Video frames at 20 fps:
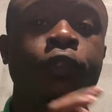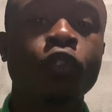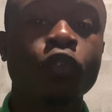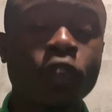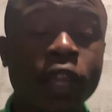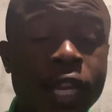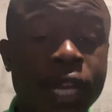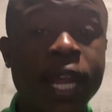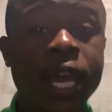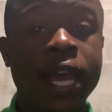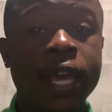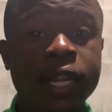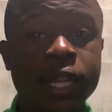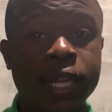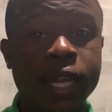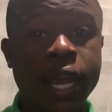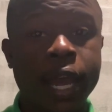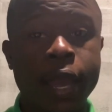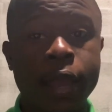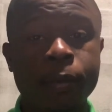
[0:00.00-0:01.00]

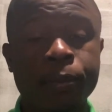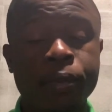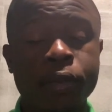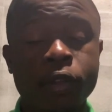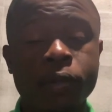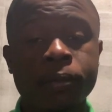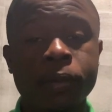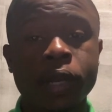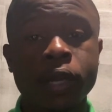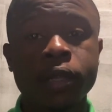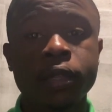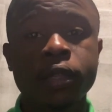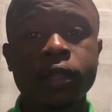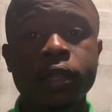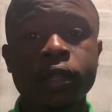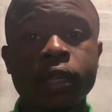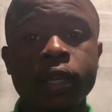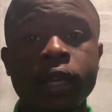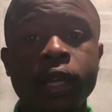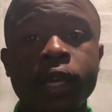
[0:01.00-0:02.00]
$399 per month
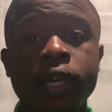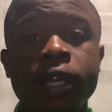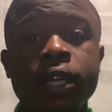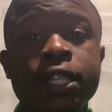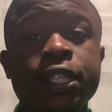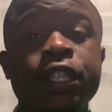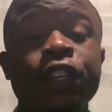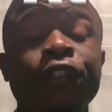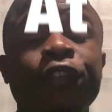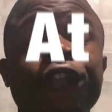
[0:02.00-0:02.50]
to